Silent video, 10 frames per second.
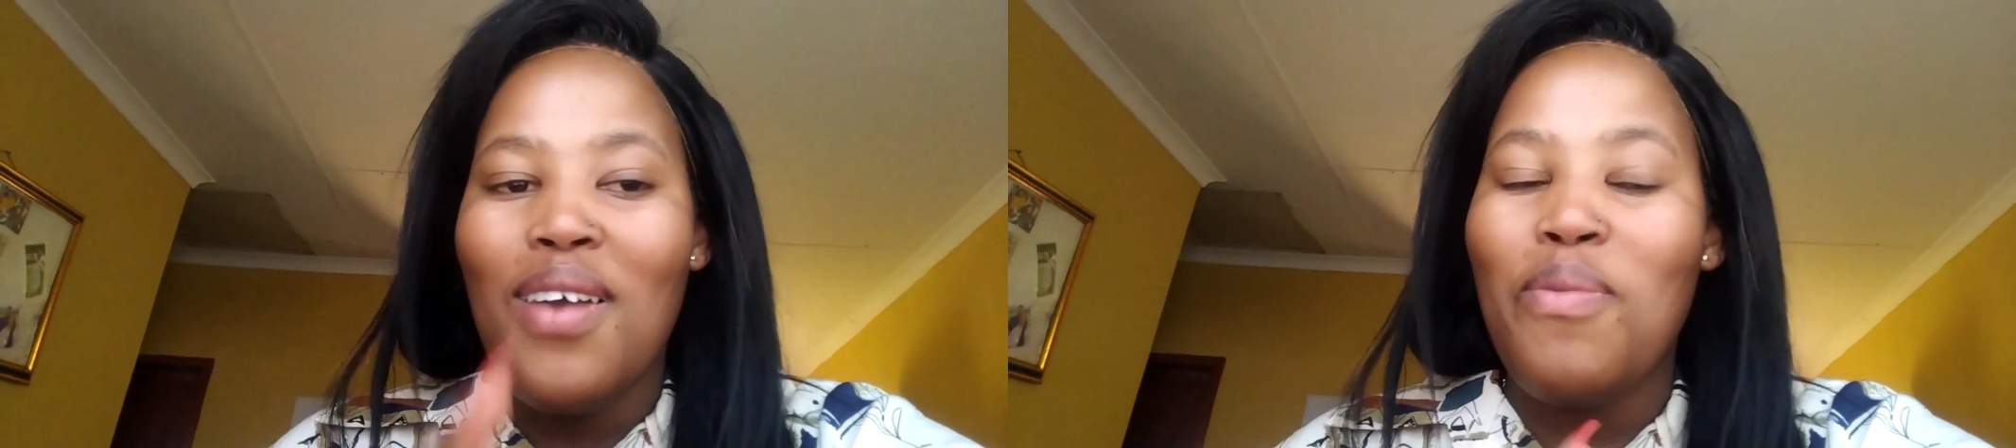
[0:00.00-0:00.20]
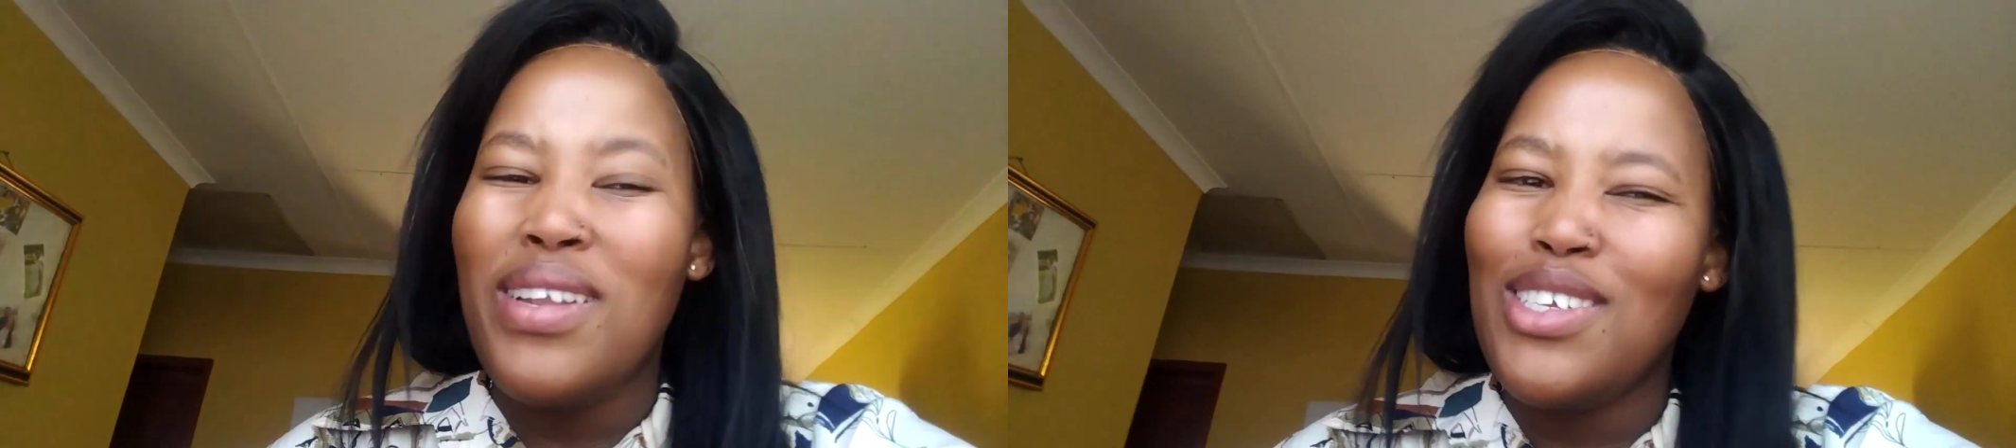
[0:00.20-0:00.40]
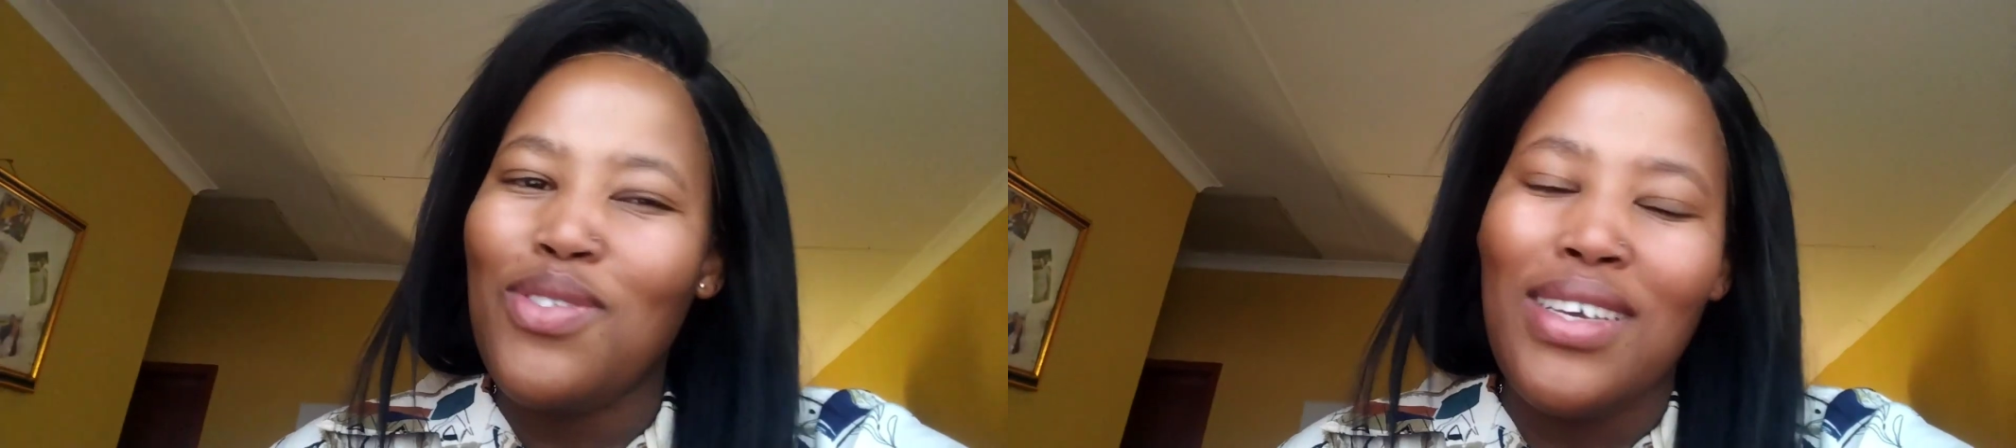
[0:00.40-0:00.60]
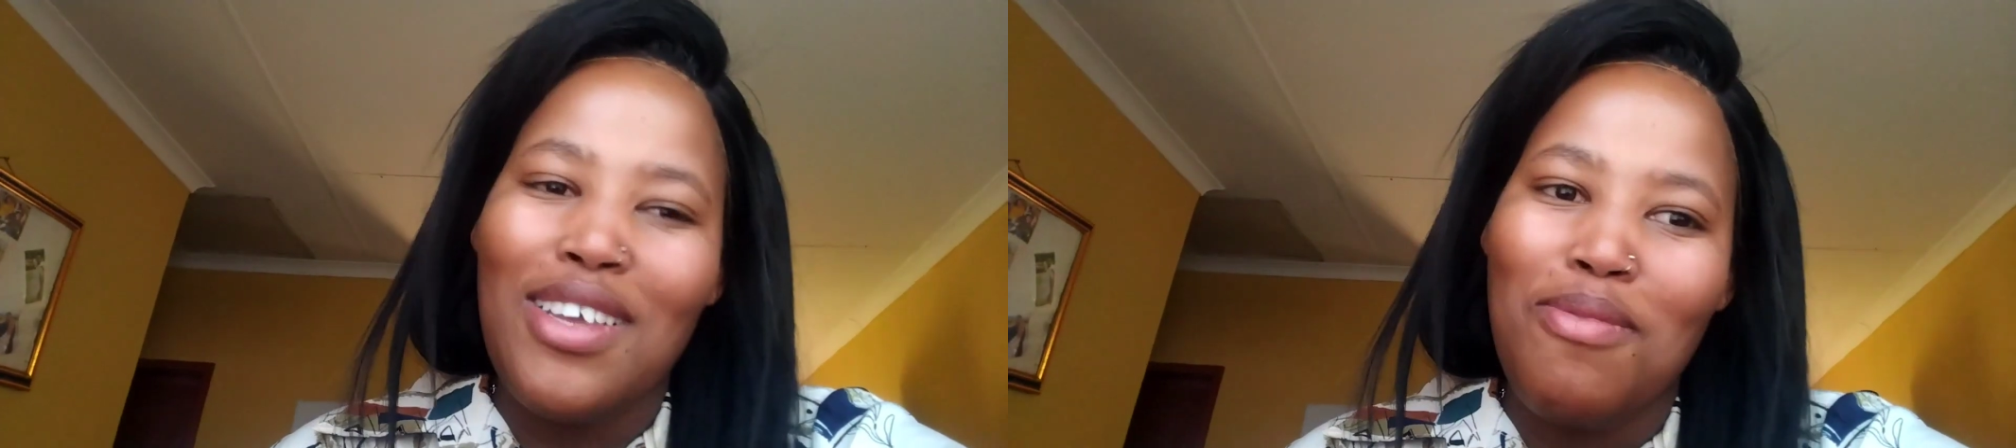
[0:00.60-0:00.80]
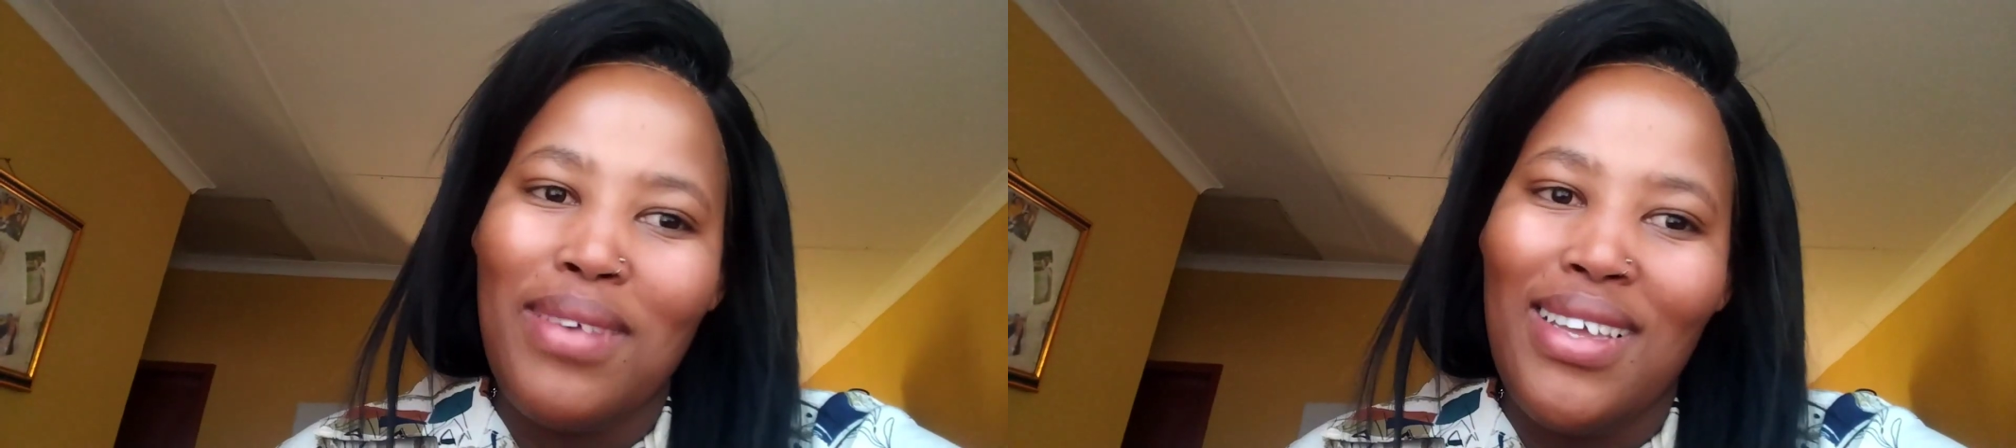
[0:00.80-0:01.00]
please
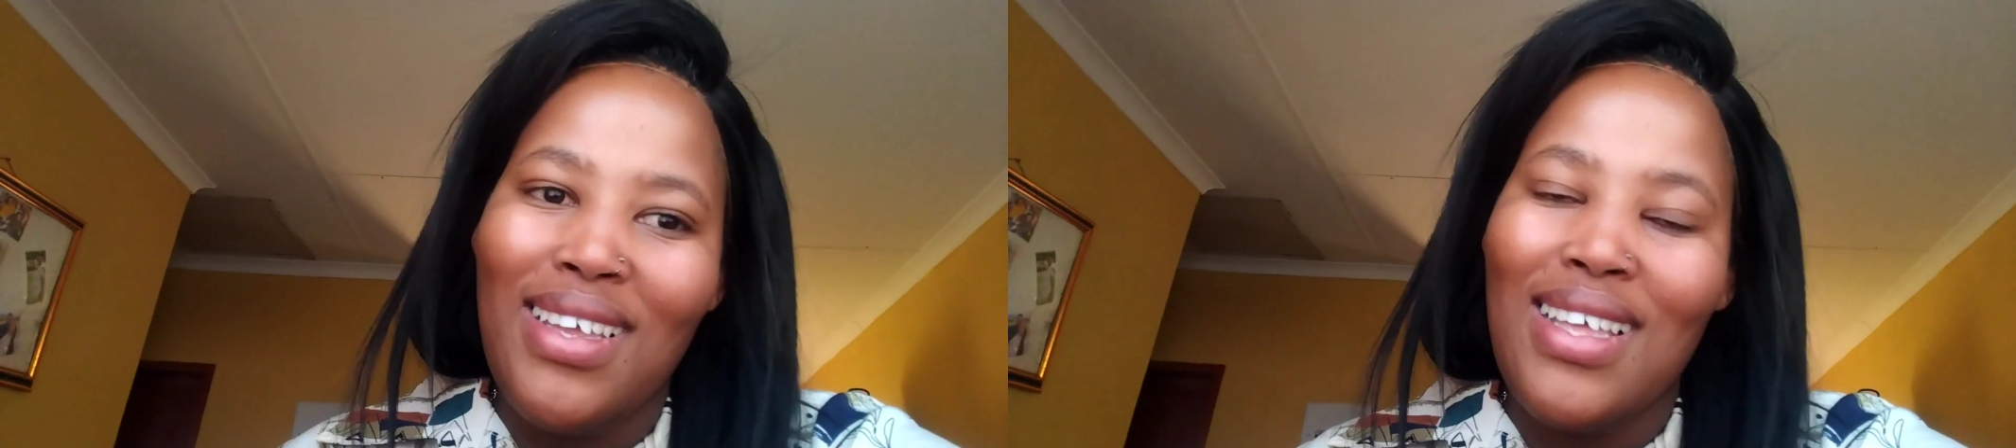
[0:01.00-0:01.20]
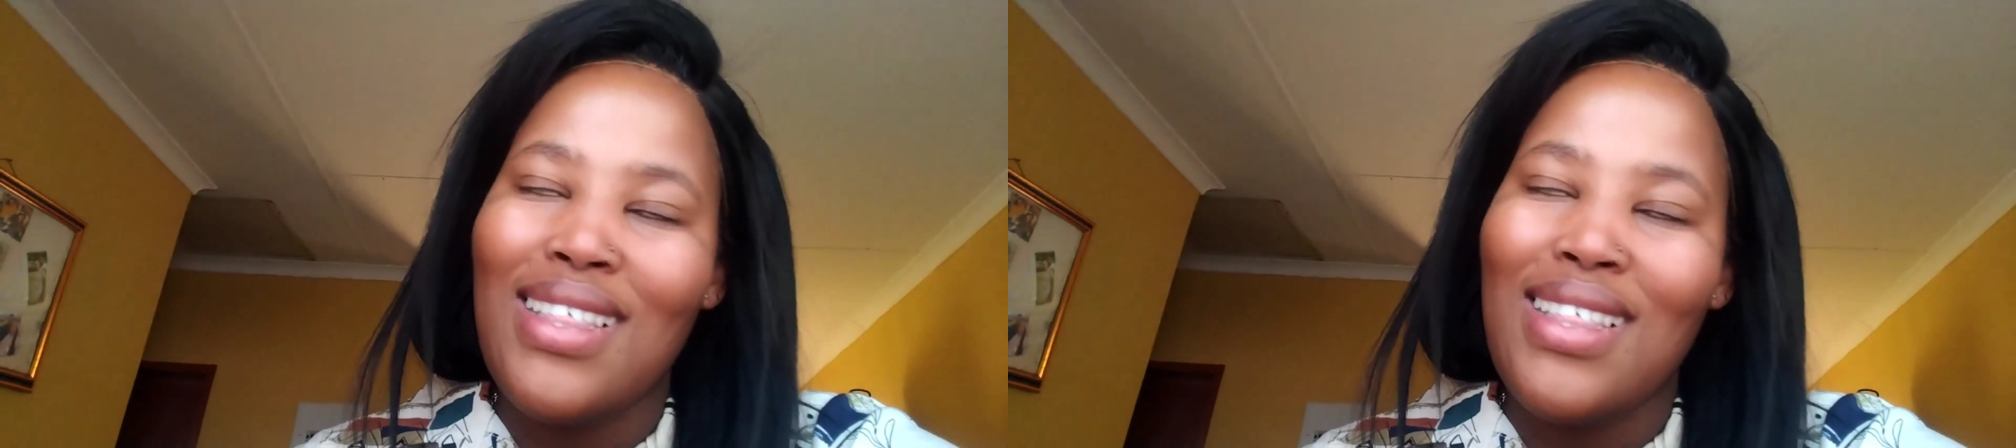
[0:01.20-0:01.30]
forgive me,